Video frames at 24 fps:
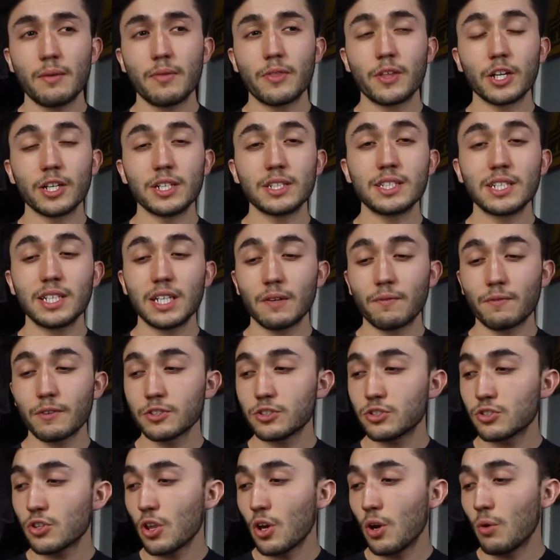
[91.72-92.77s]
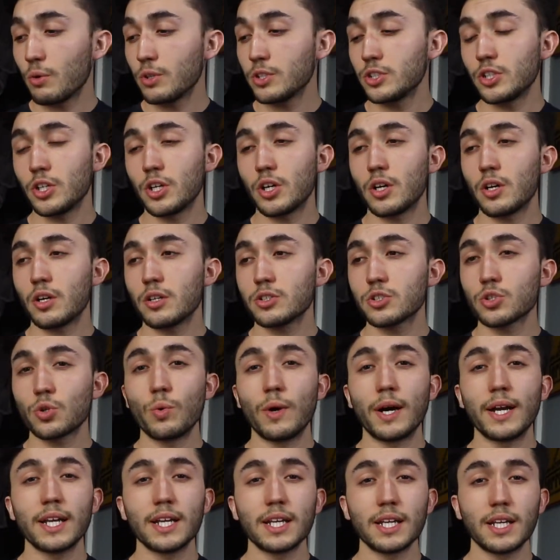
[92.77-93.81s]
There is a difference, though, when you're
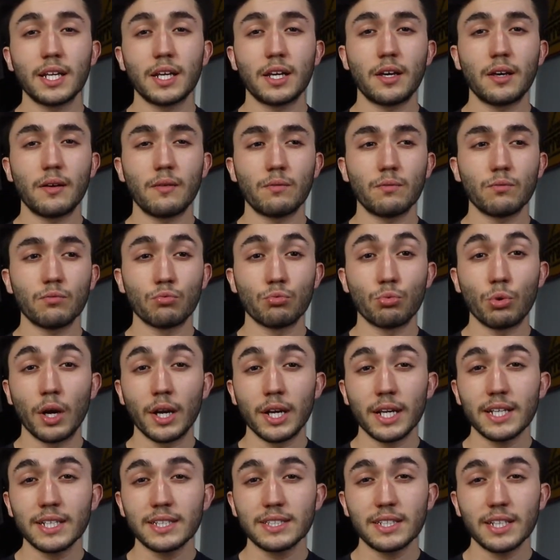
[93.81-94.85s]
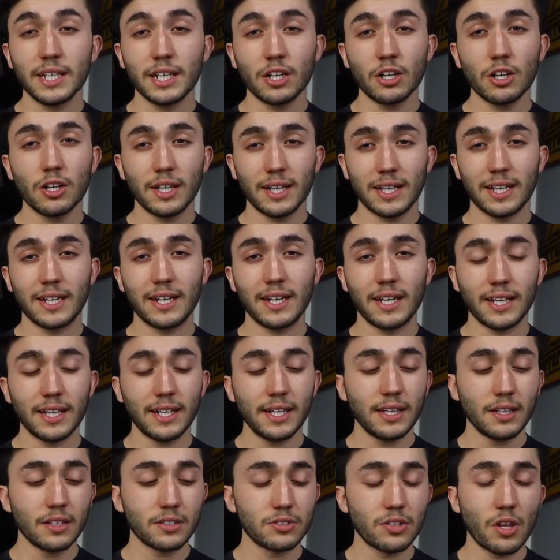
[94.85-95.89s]
squatting in a running sneaker, like a
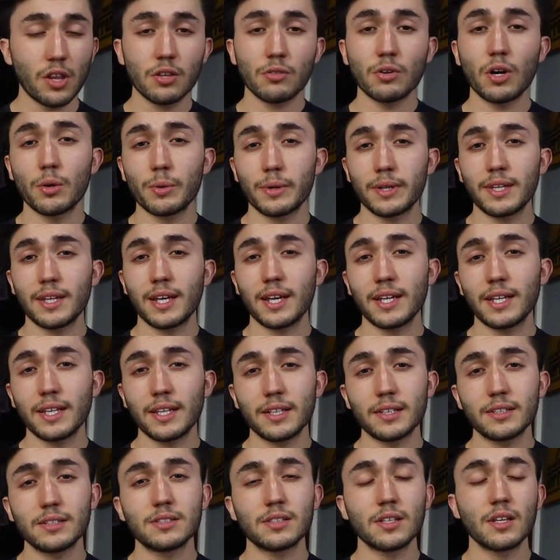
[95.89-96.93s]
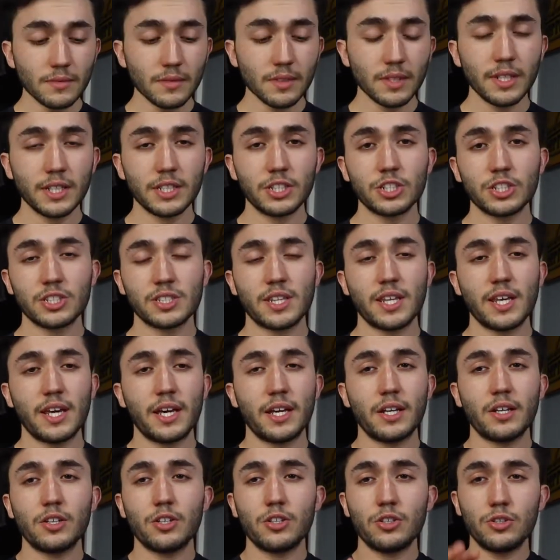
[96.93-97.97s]
Nike. There's nothing wrong with Nikes. It's just
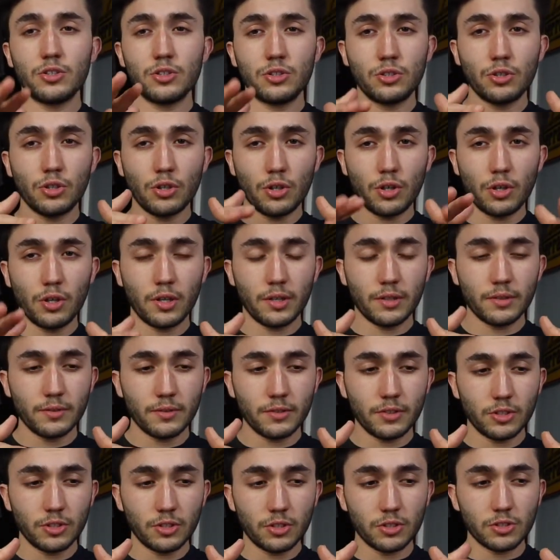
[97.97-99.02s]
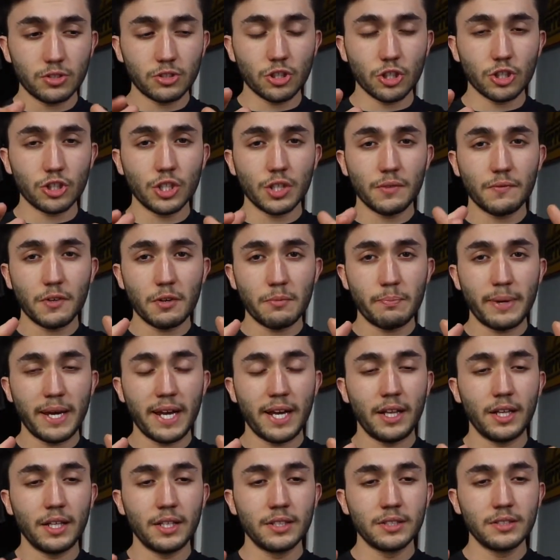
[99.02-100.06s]
that you're searching for
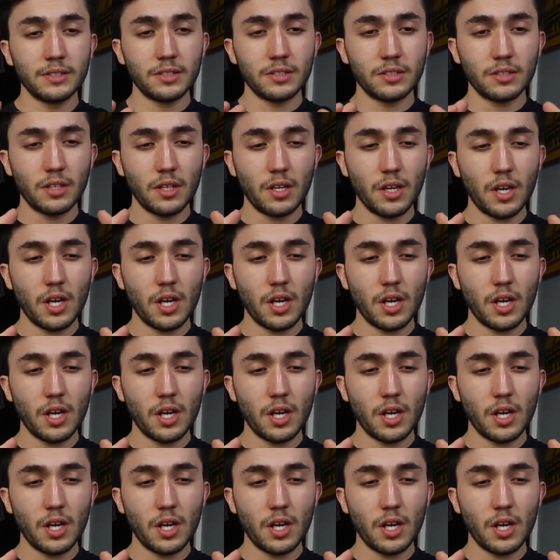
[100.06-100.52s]
balance